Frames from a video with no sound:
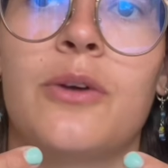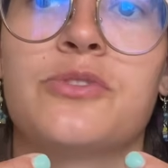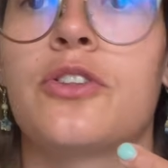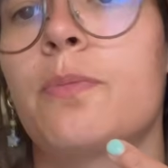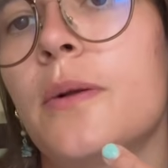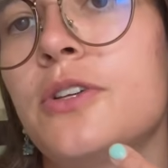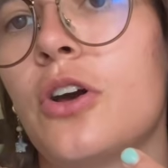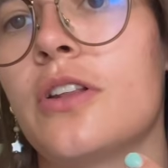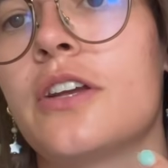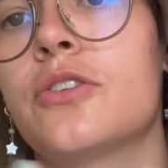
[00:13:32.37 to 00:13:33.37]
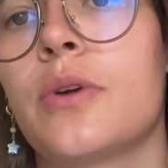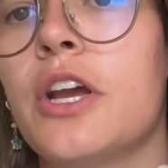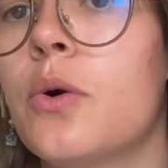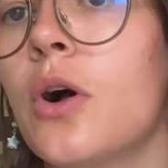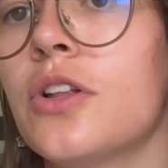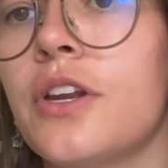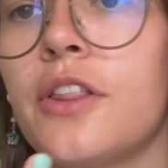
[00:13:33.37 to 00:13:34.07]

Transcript: So they're probably not like great quality.